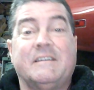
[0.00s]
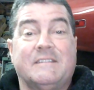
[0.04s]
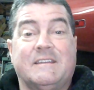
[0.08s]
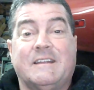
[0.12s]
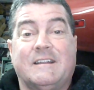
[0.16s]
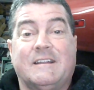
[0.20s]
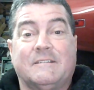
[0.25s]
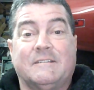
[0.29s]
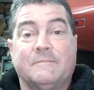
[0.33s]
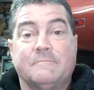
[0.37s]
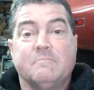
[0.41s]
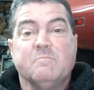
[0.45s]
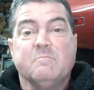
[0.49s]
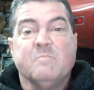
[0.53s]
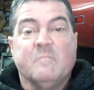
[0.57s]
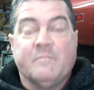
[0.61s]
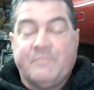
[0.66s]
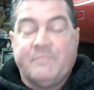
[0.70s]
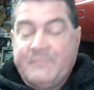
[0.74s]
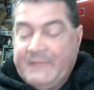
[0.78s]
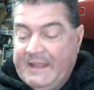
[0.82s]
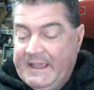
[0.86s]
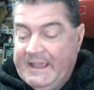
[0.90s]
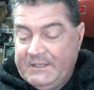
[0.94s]
there,
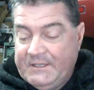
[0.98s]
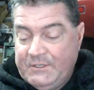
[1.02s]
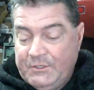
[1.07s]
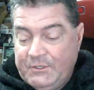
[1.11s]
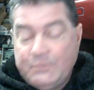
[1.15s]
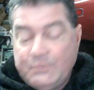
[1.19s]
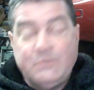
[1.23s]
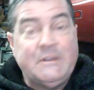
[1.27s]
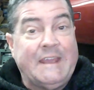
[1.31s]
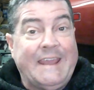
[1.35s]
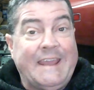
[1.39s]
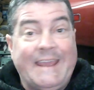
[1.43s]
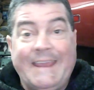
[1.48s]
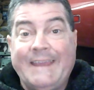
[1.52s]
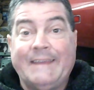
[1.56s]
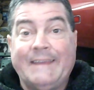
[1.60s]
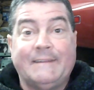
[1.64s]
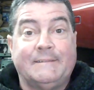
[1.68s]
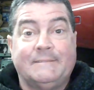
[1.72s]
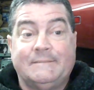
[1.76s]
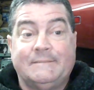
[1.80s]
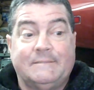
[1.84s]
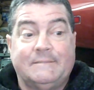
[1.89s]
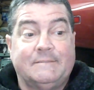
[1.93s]
and you
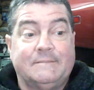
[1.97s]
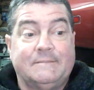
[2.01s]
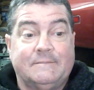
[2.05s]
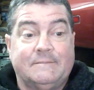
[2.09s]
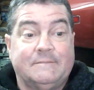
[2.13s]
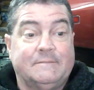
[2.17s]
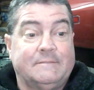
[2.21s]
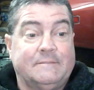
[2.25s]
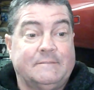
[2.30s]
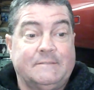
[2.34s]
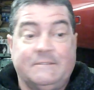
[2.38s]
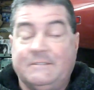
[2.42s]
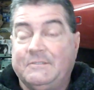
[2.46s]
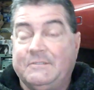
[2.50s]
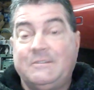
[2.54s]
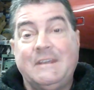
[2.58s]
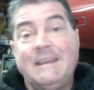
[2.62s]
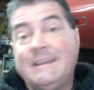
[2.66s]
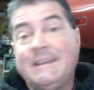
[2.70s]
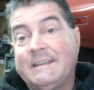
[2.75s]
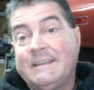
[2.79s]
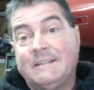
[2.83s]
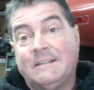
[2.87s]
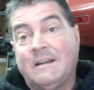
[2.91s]
can't
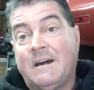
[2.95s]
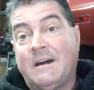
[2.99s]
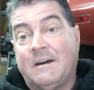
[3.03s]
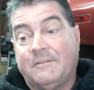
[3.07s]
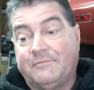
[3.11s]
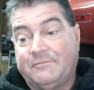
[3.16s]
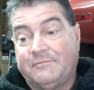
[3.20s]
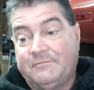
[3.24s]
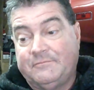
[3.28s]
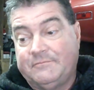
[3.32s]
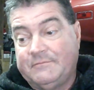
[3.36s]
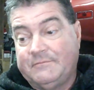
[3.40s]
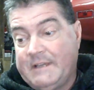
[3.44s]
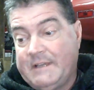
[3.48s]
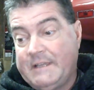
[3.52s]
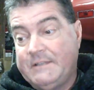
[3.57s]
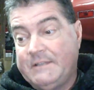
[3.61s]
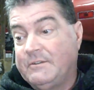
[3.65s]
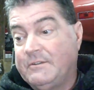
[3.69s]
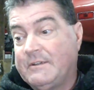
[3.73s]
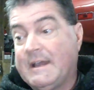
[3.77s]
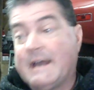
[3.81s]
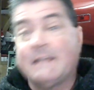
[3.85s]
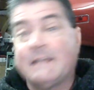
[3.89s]
get it off, and
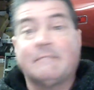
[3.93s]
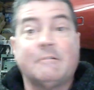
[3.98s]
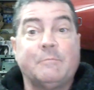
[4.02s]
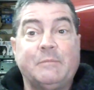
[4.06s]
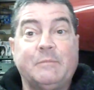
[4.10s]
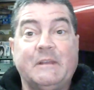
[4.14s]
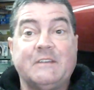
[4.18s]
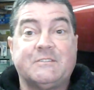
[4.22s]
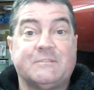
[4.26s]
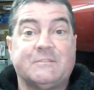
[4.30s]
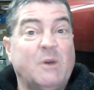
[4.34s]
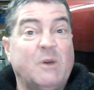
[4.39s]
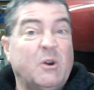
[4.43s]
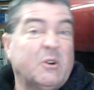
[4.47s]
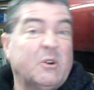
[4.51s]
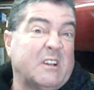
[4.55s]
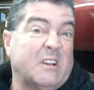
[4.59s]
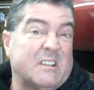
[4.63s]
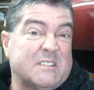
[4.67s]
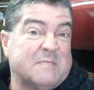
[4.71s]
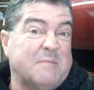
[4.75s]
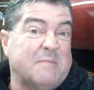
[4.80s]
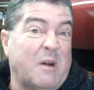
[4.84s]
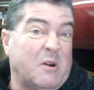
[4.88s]
you got to replace the motor
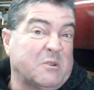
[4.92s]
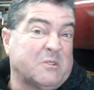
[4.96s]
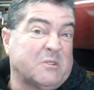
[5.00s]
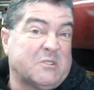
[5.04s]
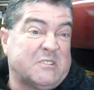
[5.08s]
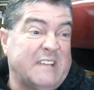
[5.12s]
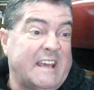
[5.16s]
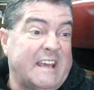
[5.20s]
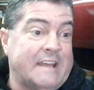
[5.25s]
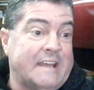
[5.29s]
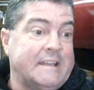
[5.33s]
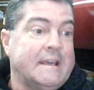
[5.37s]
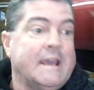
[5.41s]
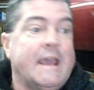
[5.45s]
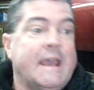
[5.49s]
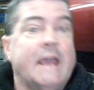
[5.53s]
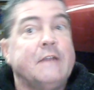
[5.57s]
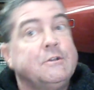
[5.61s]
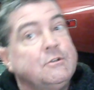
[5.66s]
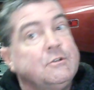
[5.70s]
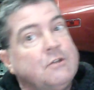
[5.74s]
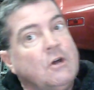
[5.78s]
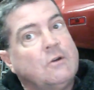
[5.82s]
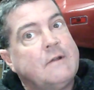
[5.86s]
because the motor's dead,
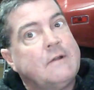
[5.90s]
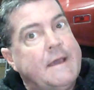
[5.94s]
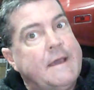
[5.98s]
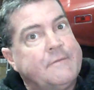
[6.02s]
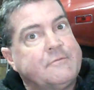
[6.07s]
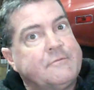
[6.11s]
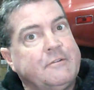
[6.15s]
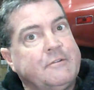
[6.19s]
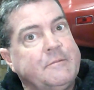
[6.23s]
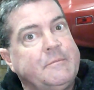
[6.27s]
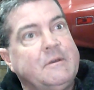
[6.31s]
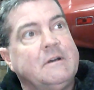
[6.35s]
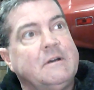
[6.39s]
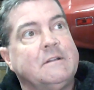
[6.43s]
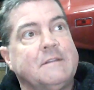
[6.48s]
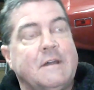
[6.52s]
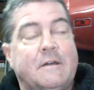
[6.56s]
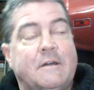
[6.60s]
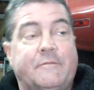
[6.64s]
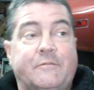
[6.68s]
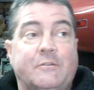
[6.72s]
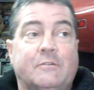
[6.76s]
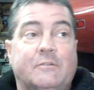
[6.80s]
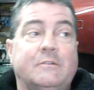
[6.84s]
and you don't have to rebuild.
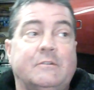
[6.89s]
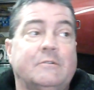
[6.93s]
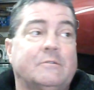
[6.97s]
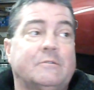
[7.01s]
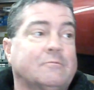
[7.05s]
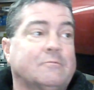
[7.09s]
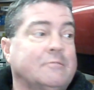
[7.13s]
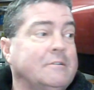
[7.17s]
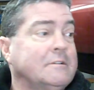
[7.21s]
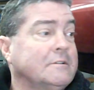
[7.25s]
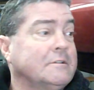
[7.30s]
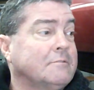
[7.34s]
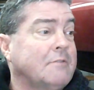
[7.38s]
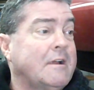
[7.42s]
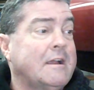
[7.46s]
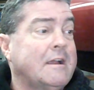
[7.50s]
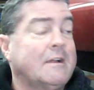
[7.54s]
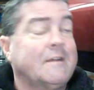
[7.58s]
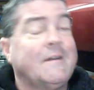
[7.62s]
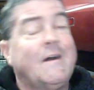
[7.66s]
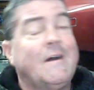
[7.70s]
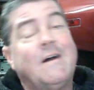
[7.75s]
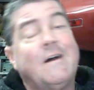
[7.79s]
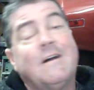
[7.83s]
Now, if you're doing a really rare
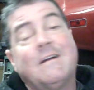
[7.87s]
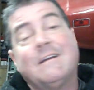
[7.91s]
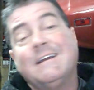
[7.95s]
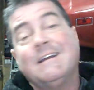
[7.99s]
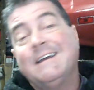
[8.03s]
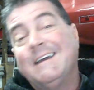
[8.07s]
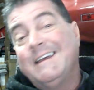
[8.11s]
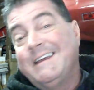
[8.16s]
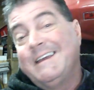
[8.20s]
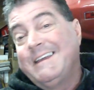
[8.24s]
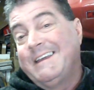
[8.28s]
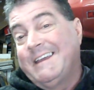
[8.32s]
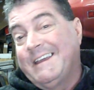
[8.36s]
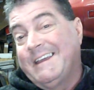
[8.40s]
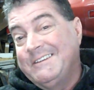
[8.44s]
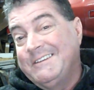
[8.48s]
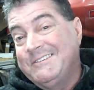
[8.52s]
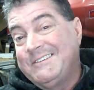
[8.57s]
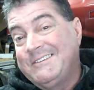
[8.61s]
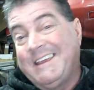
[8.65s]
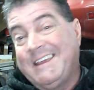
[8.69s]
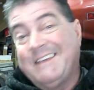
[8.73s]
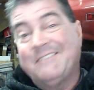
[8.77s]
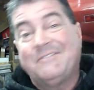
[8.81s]
car and
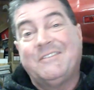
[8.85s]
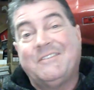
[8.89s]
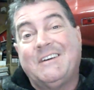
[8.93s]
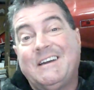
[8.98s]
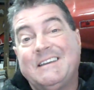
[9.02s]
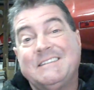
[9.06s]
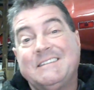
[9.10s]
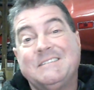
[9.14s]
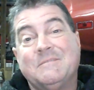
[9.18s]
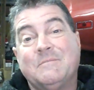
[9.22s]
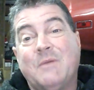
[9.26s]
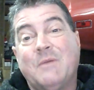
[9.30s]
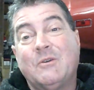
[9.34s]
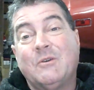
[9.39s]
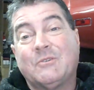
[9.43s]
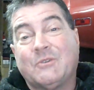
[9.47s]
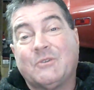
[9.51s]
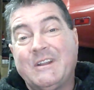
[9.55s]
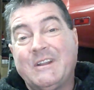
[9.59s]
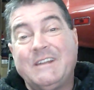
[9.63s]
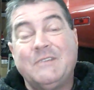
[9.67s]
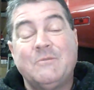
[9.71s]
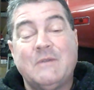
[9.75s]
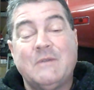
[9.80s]
you can't find the
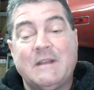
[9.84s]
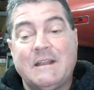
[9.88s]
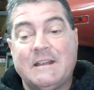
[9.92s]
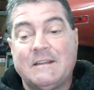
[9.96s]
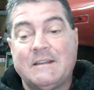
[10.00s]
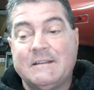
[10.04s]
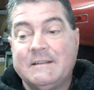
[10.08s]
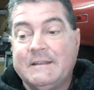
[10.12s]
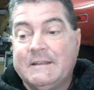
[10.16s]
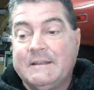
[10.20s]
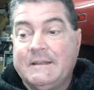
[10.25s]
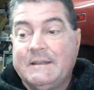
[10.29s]
motor anywhere,